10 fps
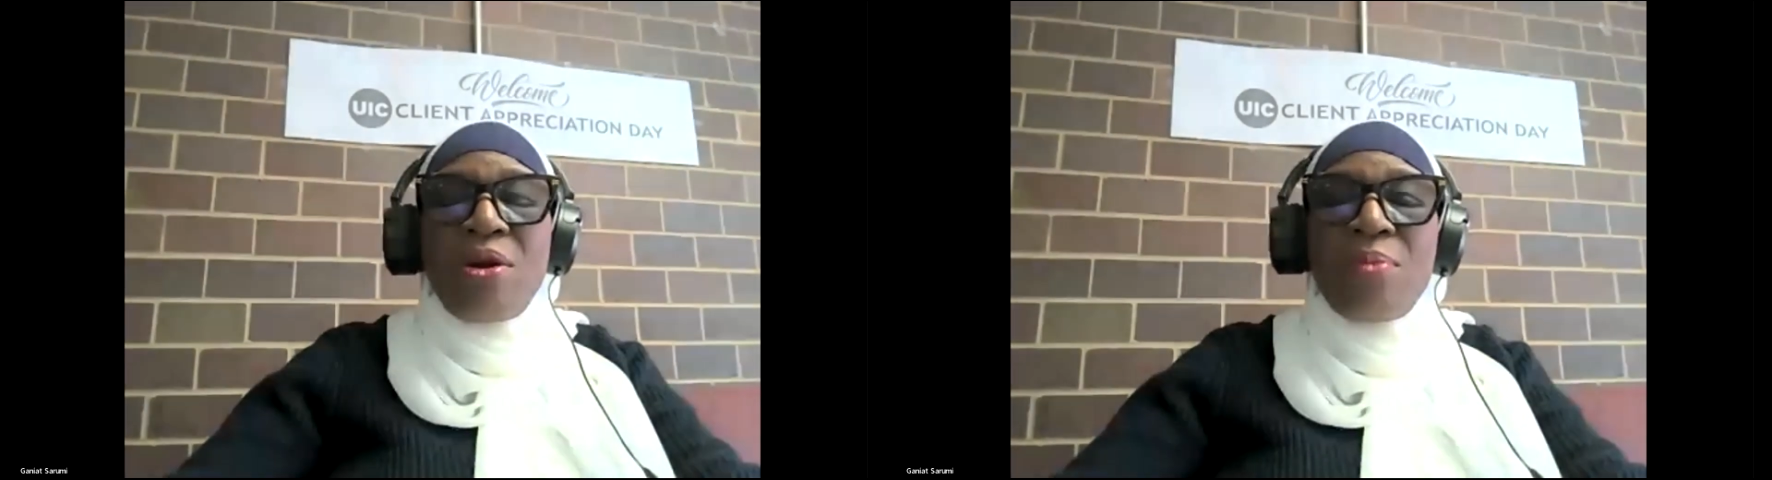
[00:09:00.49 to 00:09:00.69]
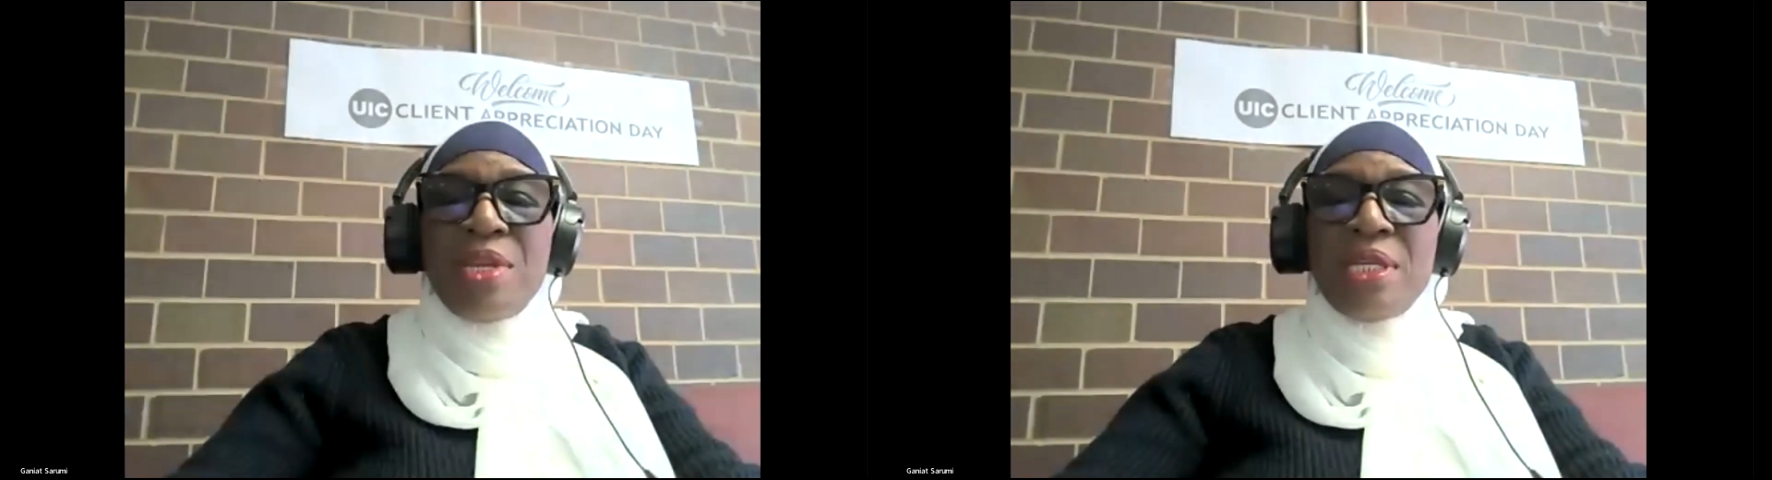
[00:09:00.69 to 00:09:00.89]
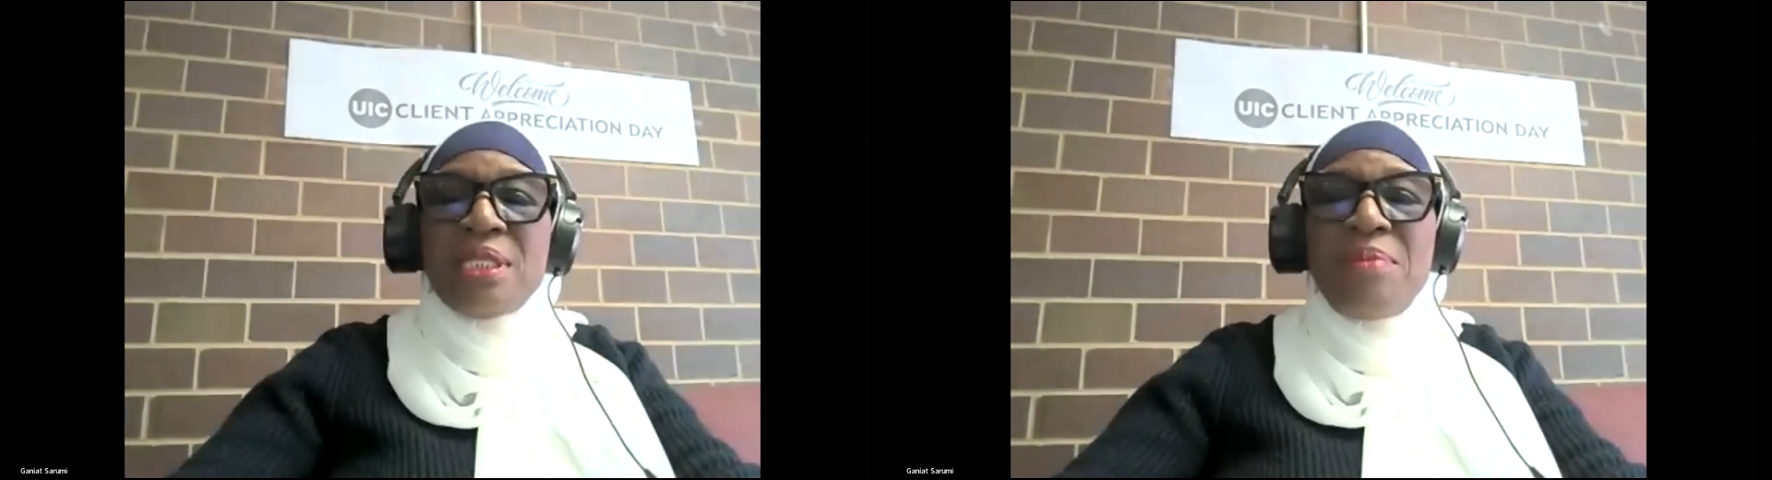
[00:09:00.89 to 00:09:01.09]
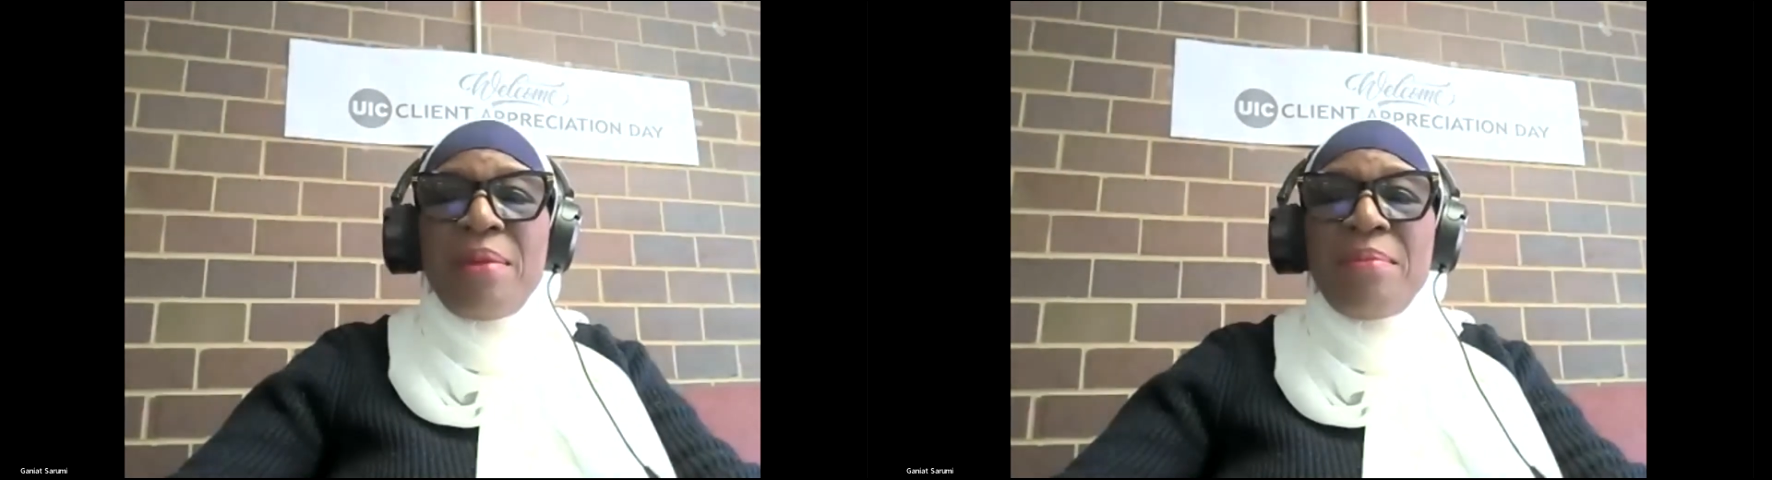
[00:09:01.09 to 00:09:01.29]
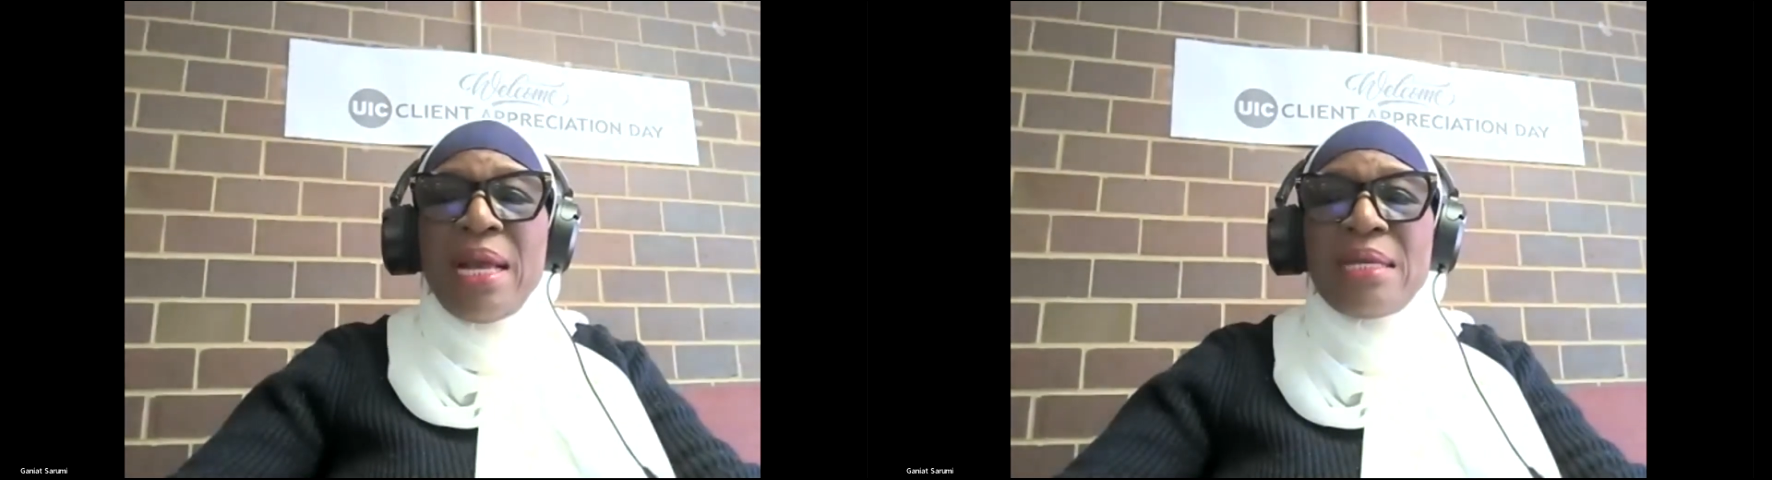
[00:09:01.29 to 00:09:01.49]
community
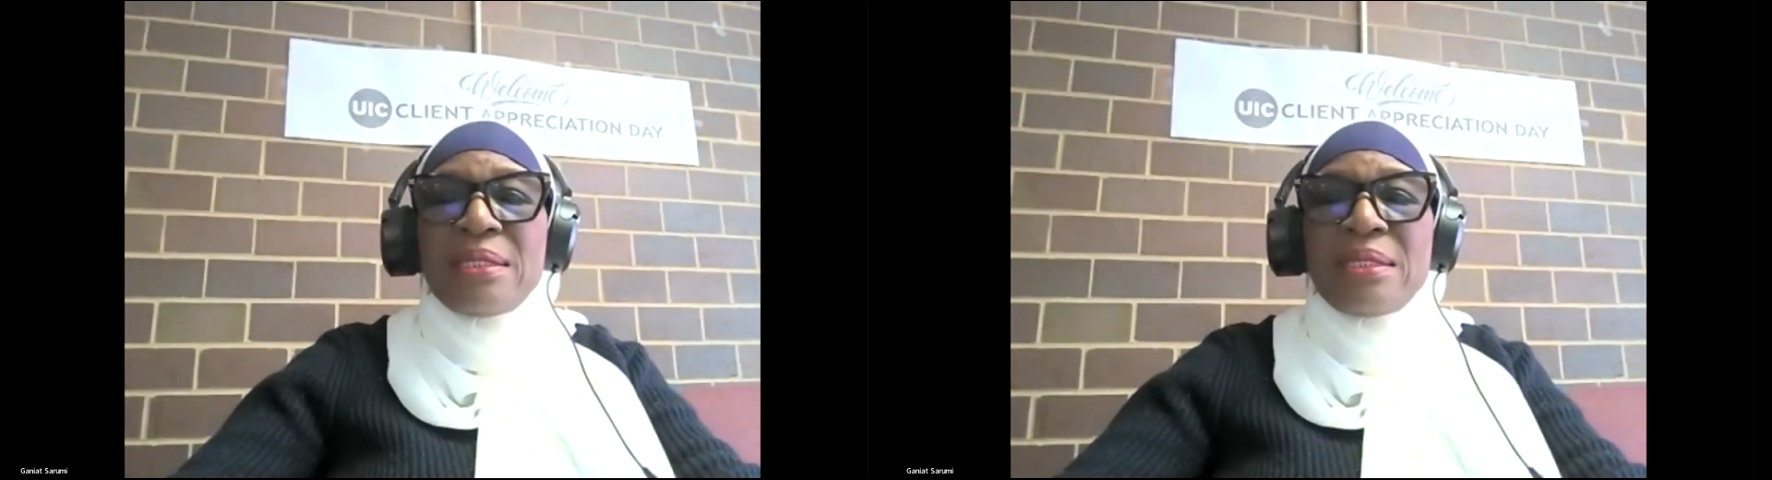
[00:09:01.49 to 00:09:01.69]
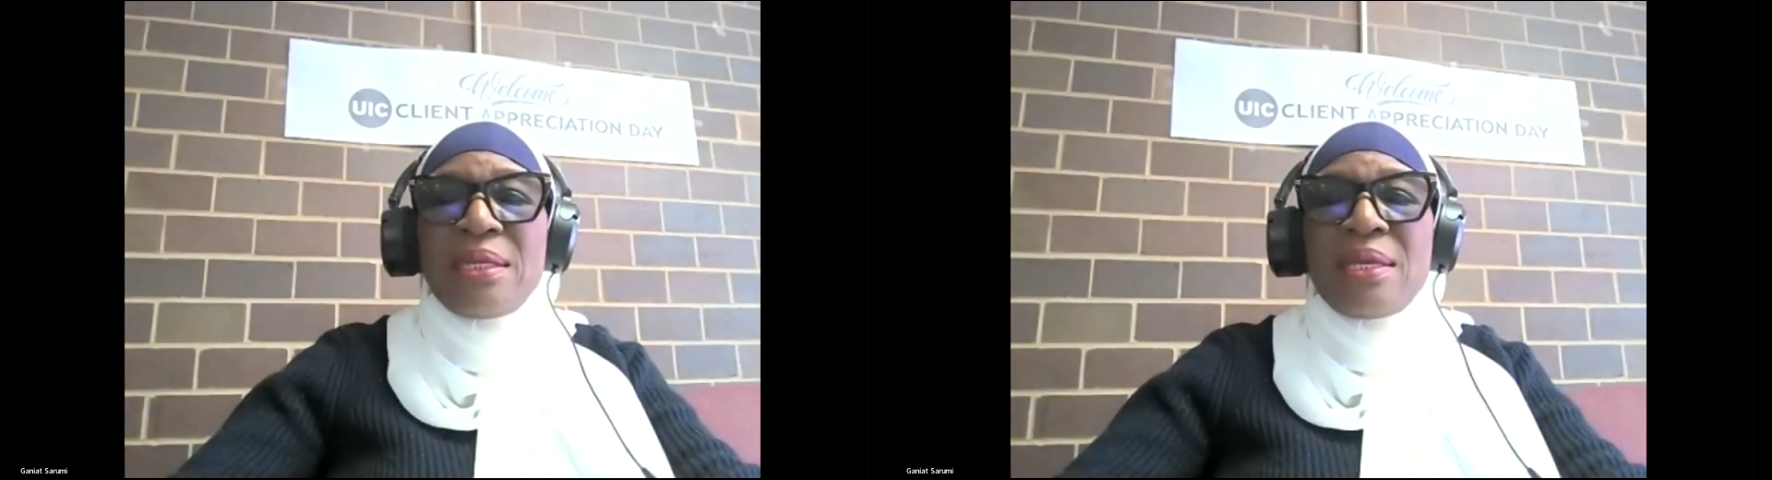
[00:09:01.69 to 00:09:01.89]
members